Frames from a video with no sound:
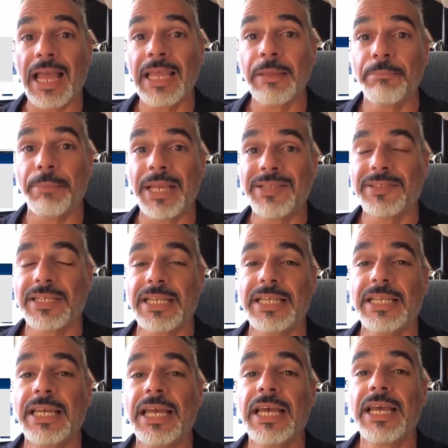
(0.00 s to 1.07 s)
I
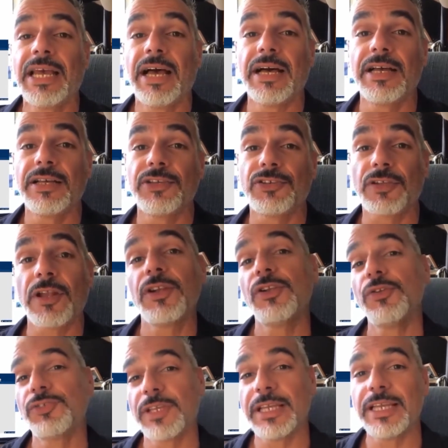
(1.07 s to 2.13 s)
basically
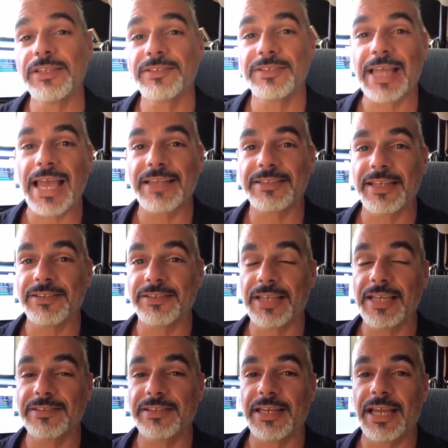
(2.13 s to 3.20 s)
started using his
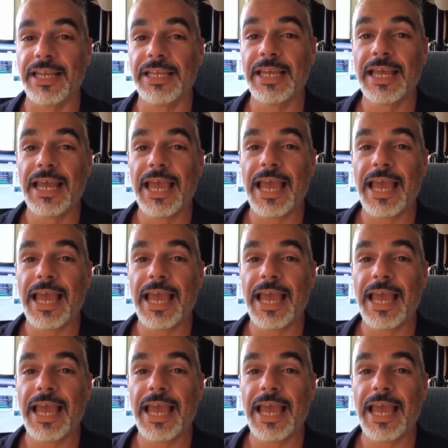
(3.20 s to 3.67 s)
tactics yesterday